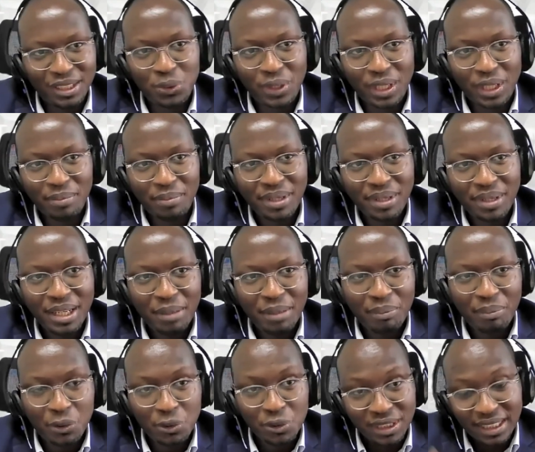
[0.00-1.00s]
to them,
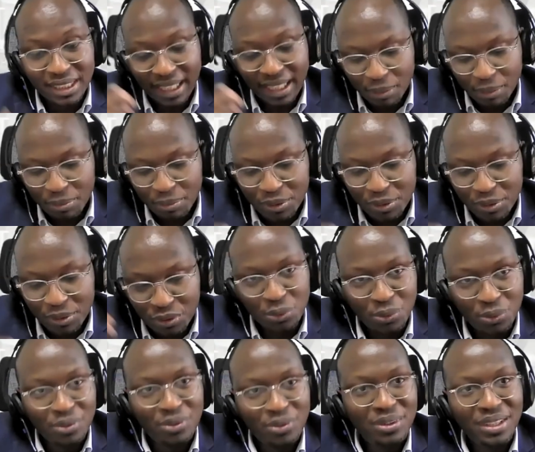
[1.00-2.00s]
because it helps
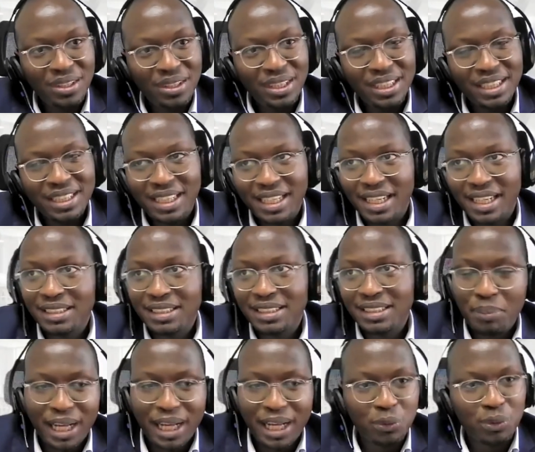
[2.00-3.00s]
to create the
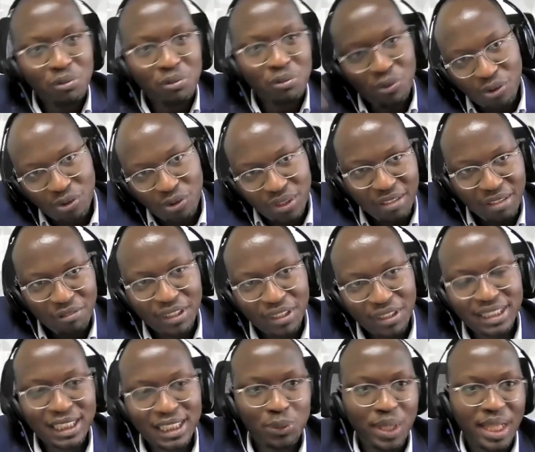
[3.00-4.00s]
pathway for
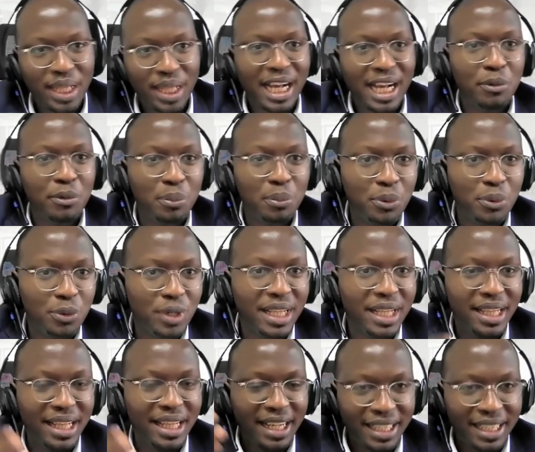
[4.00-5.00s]
investors when they come on board
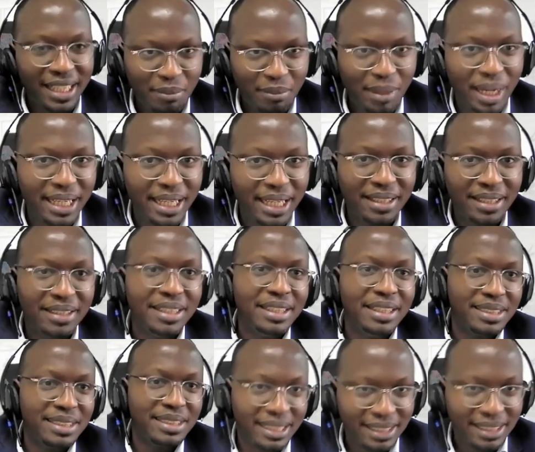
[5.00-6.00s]
and they're demanding
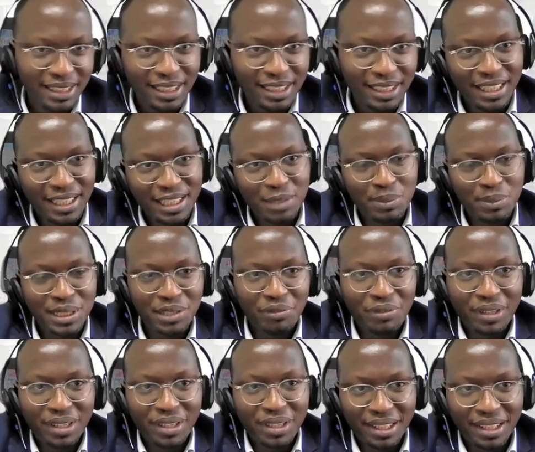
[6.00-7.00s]
certain
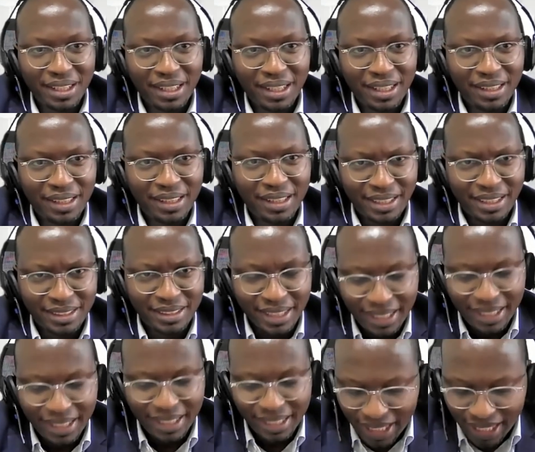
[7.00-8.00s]
specific
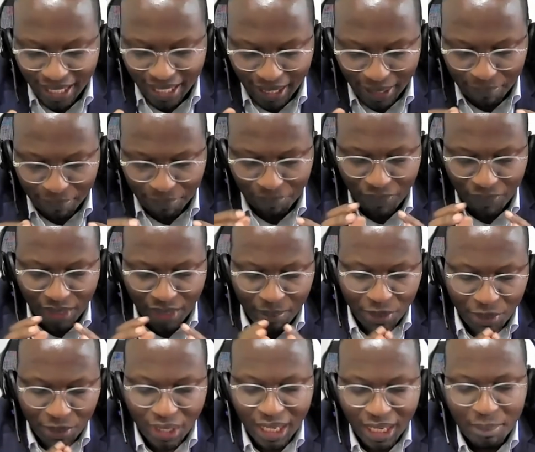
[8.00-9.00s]
things.
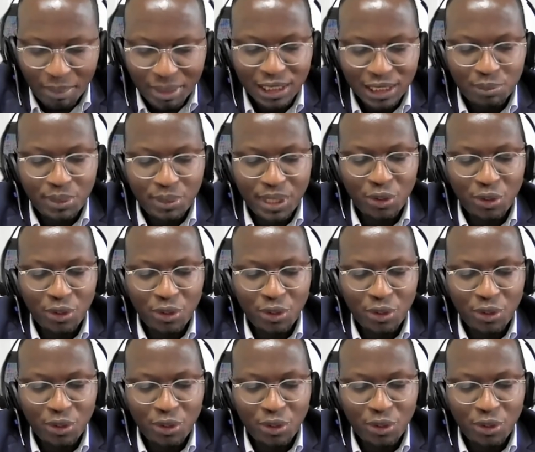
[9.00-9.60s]
Viola, let me just bring